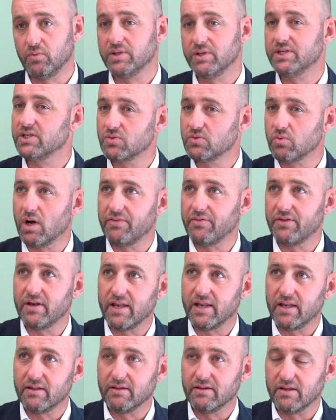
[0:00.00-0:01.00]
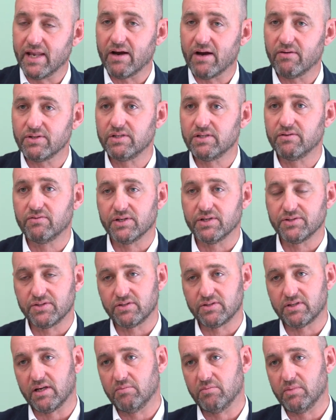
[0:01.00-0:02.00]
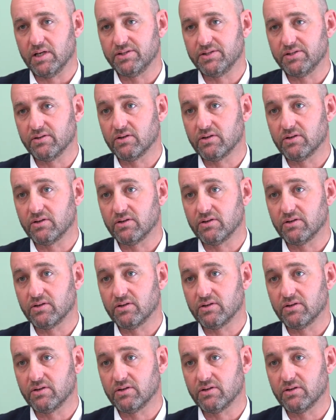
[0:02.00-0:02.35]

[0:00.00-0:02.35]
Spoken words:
which is why the narrative around sustainability